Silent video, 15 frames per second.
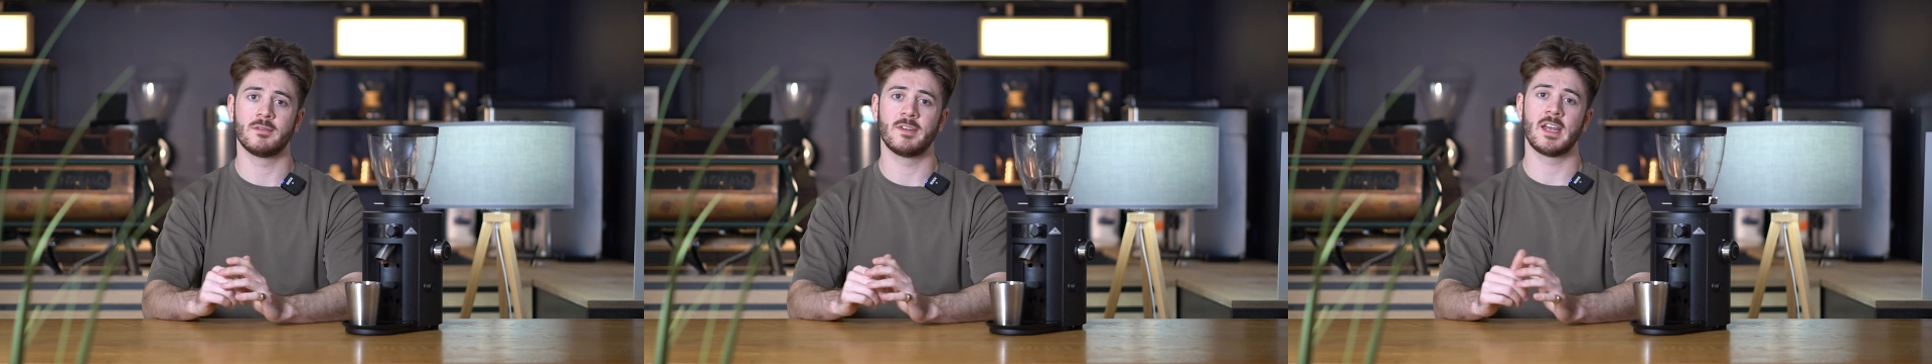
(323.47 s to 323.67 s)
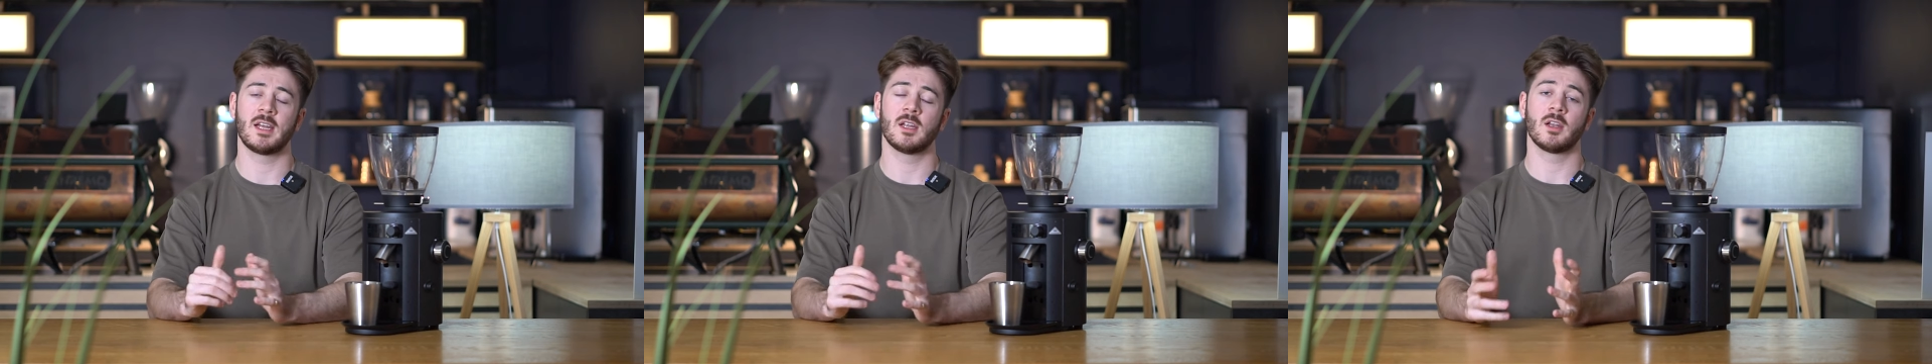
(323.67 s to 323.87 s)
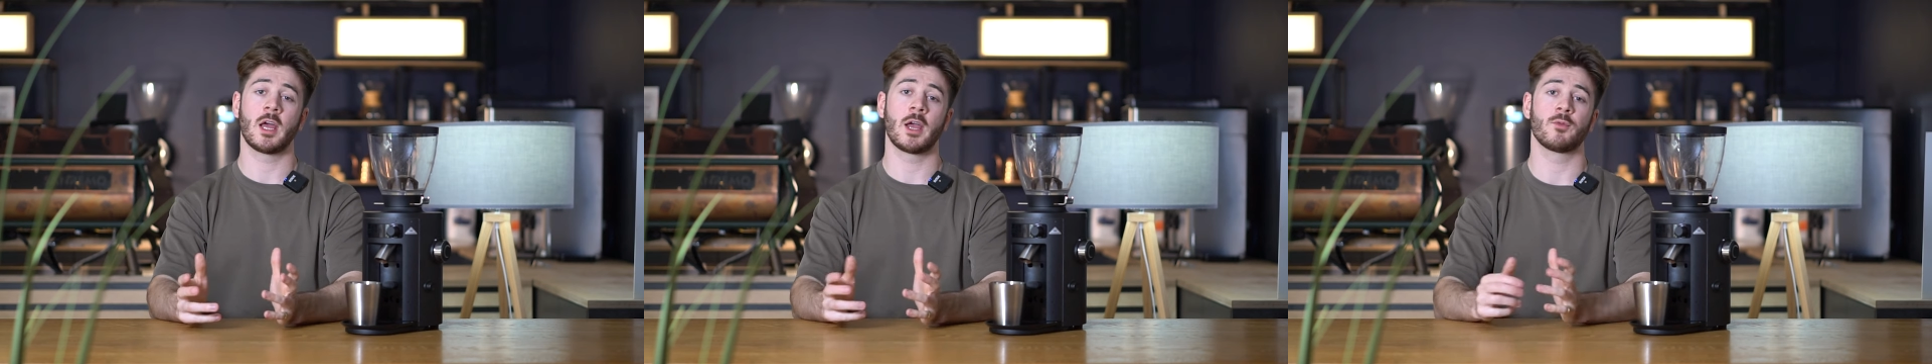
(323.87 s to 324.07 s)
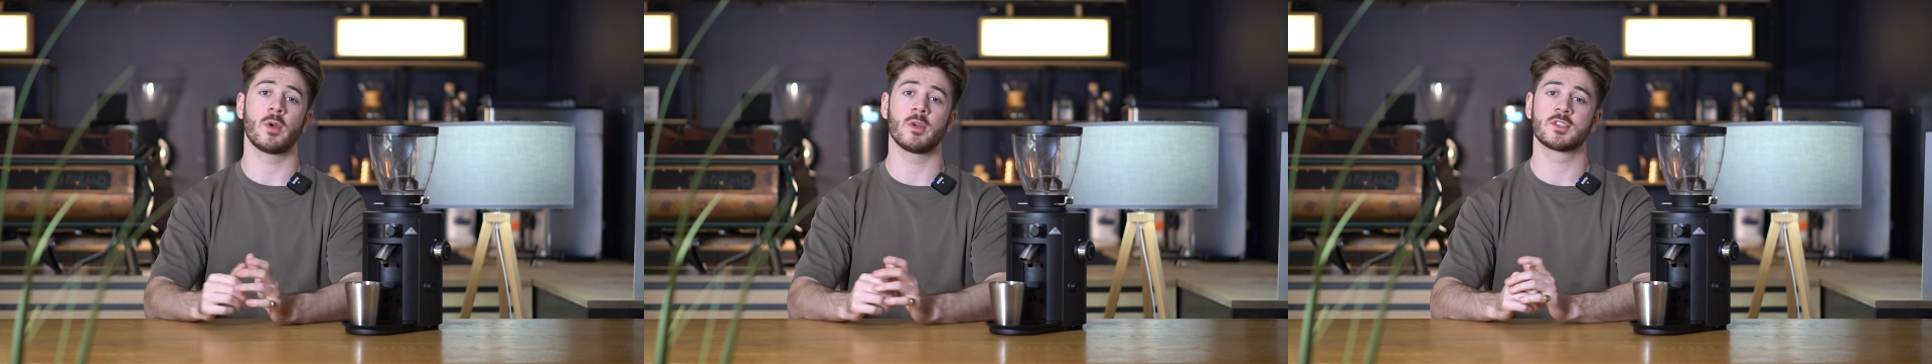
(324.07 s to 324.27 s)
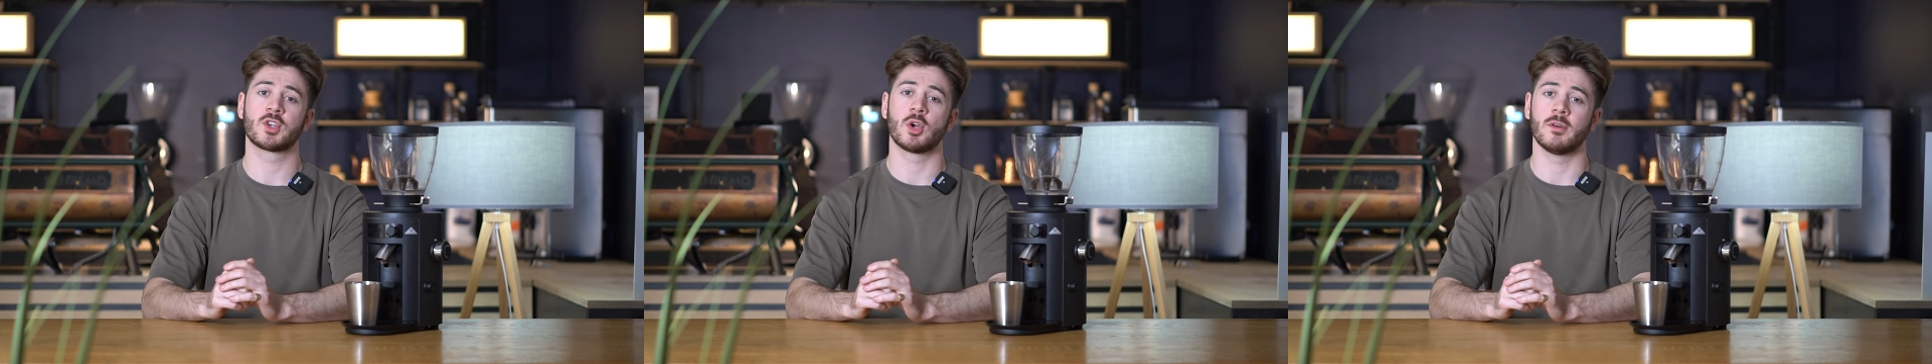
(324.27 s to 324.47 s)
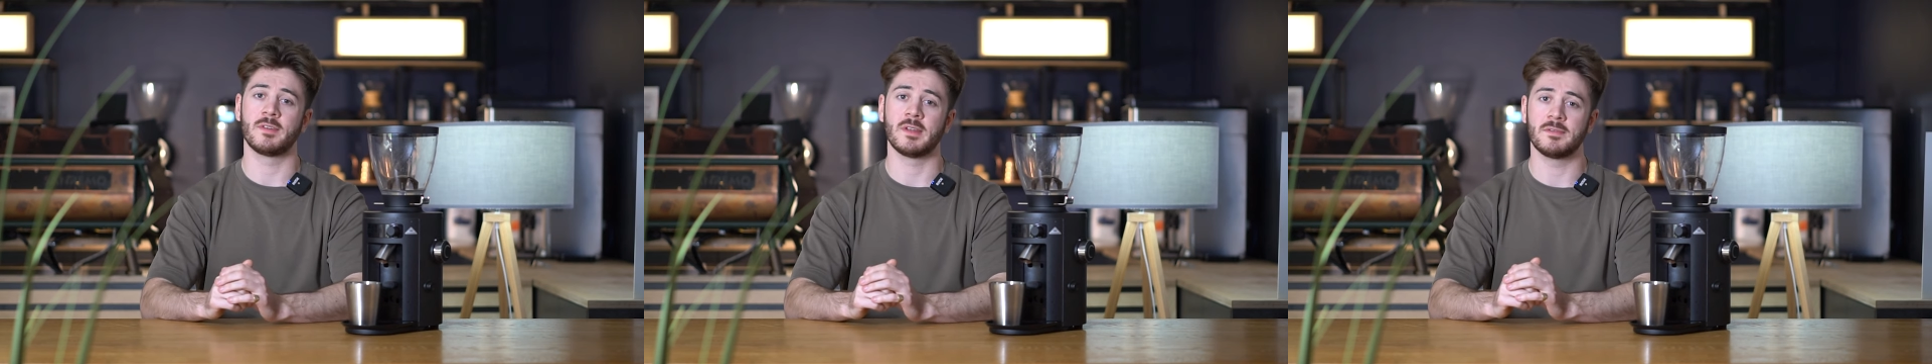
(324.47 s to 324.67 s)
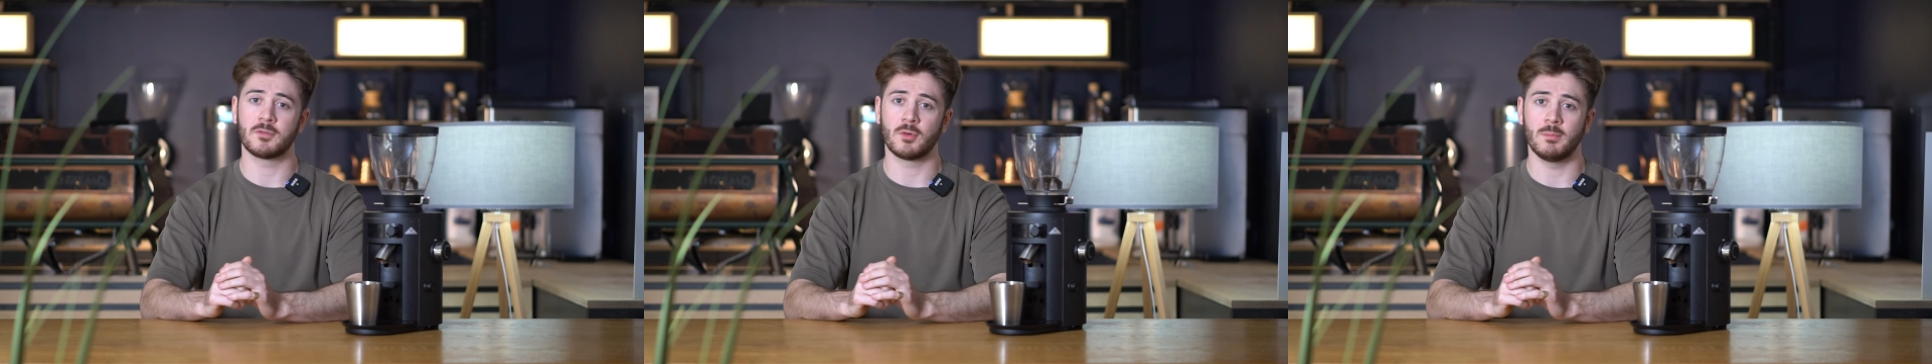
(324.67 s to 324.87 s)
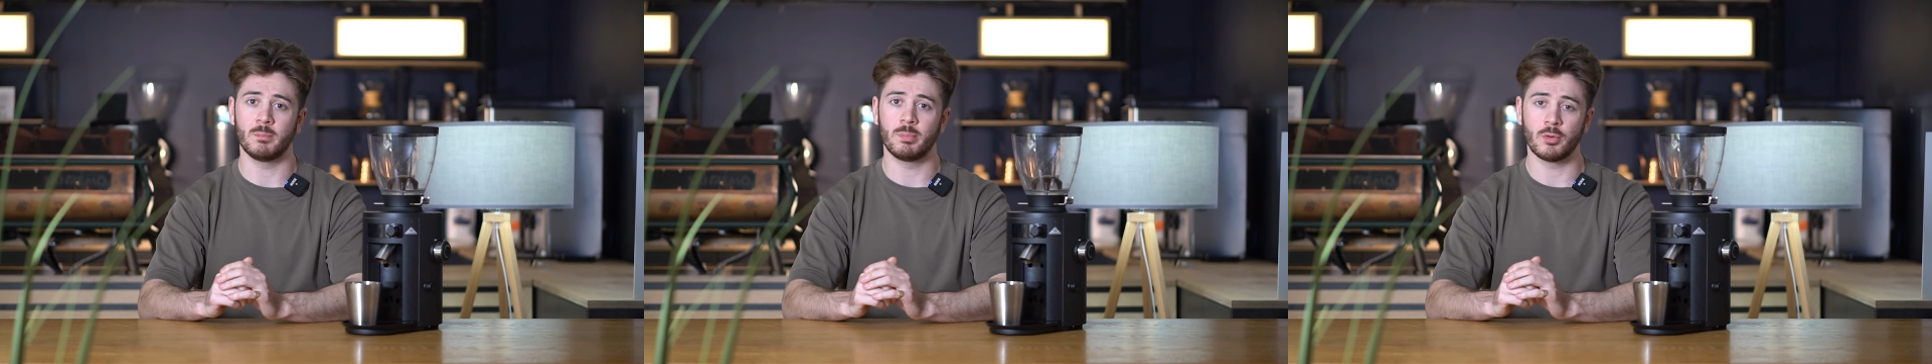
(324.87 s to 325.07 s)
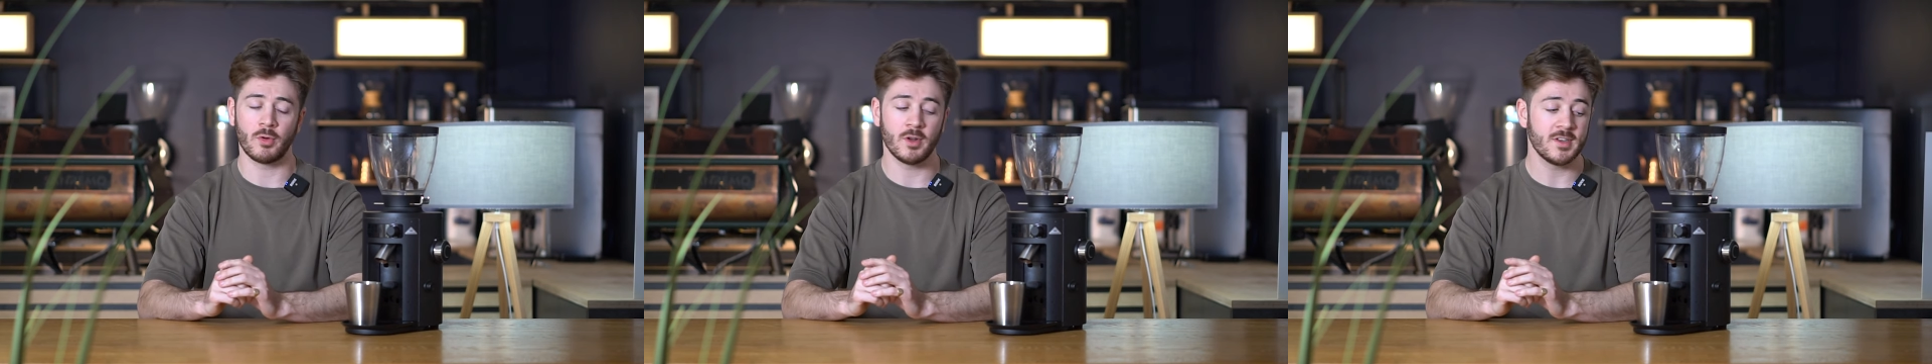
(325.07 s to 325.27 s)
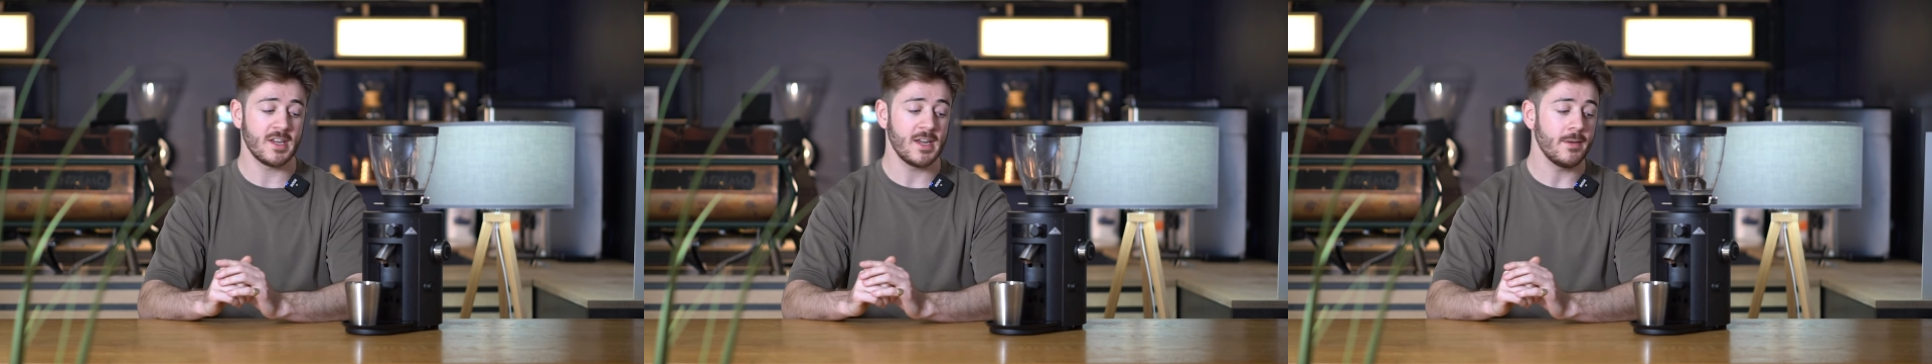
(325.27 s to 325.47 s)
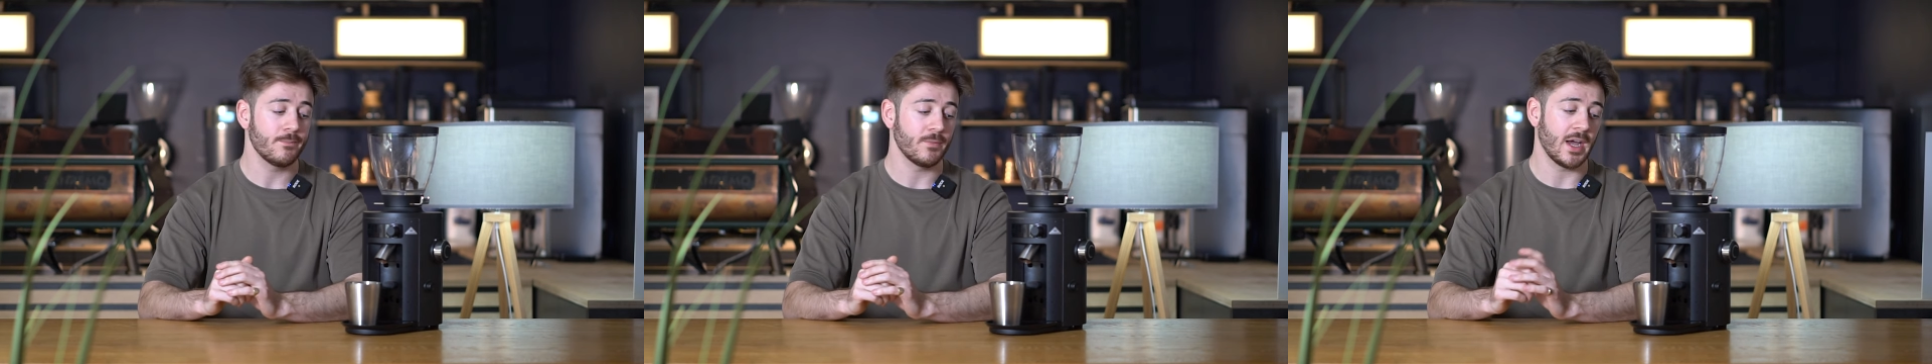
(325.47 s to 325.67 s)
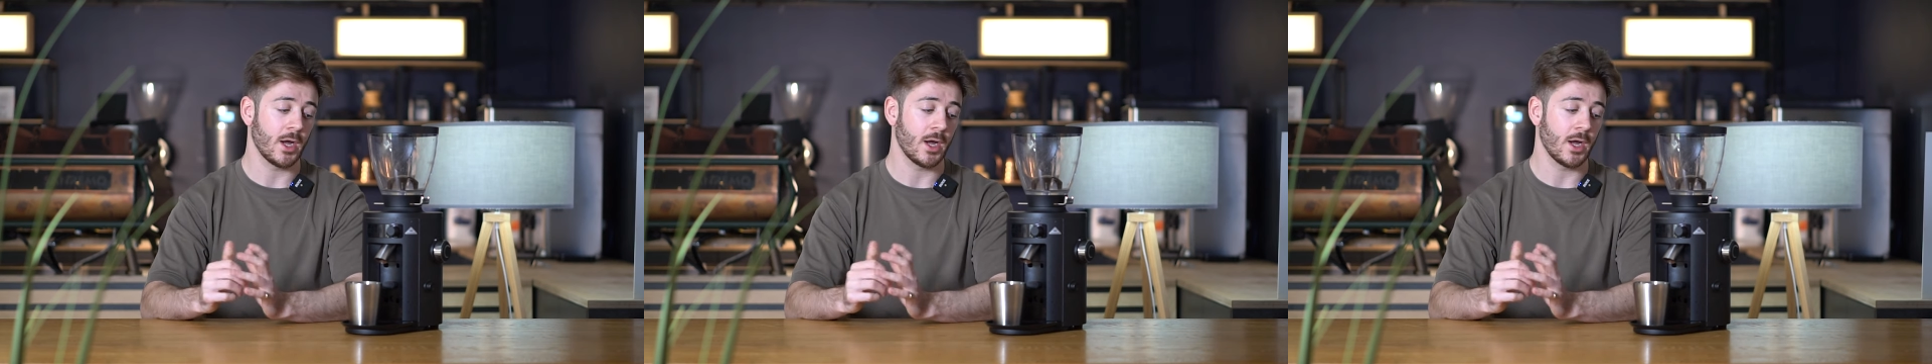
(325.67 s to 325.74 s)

of a light roast coffee from Burundi